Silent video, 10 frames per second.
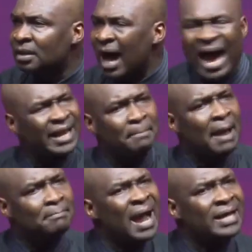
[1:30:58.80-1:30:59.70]
And in my
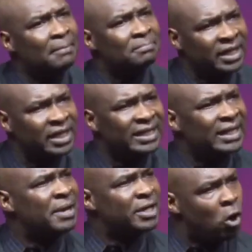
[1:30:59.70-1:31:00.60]
mind, I'm thinking
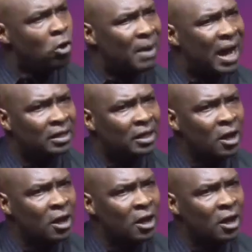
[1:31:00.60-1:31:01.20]
I'm a young man.